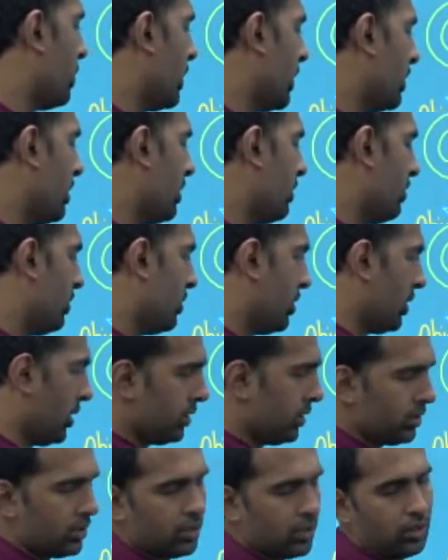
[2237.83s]
to make
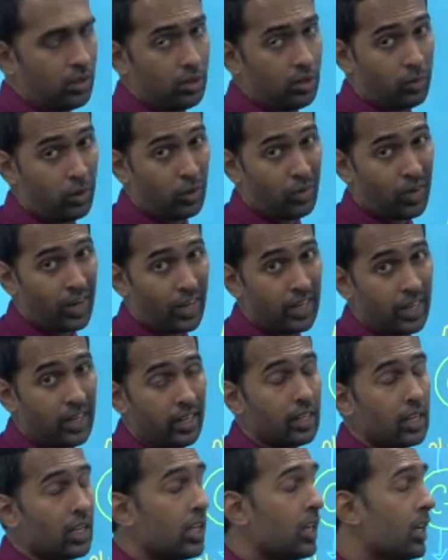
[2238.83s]
decisions on
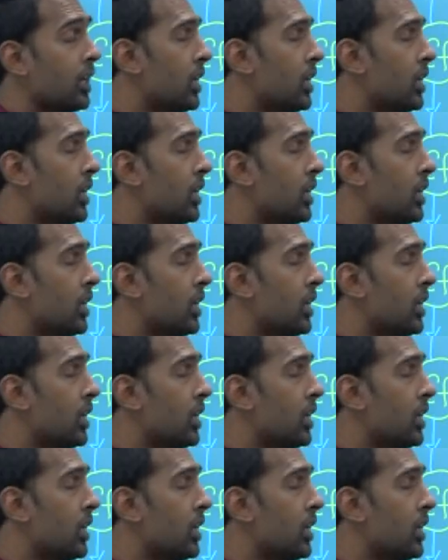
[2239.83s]
providing